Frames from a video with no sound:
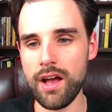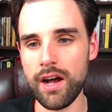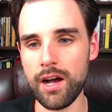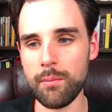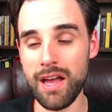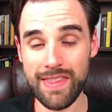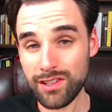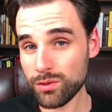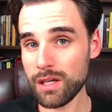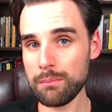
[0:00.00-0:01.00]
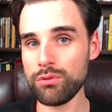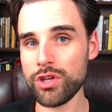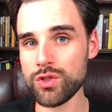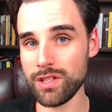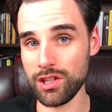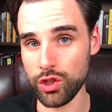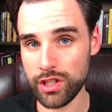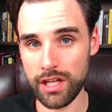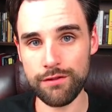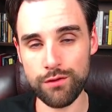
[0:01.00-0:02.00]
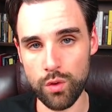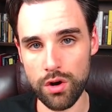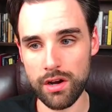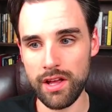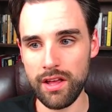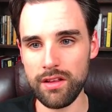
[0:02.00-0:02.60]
And that's what an employer is really looking for.